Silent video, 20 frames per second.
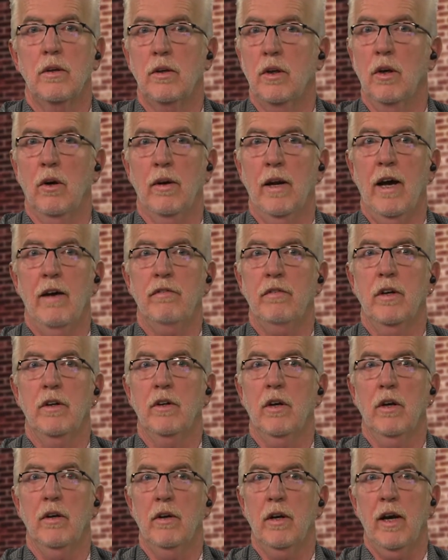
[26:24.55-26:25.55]
You don't have
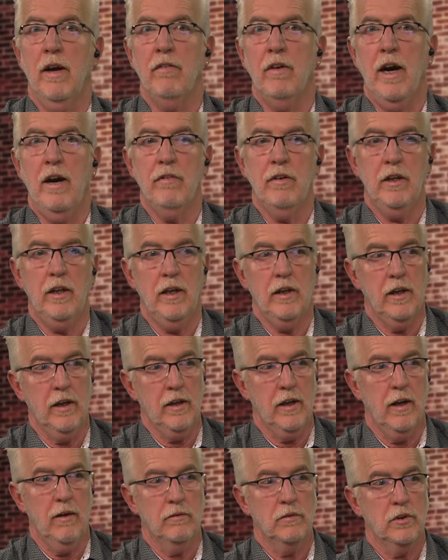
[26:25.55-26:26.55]
to get everything
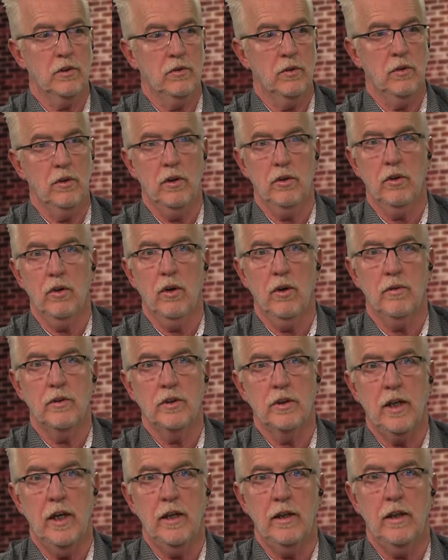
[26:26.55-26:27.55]
that comes through the door
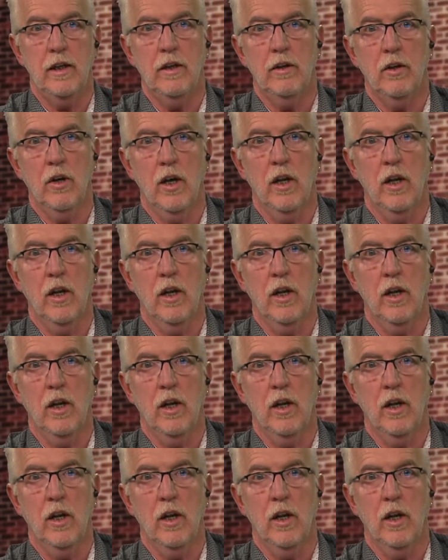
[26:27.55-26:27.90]
is $18.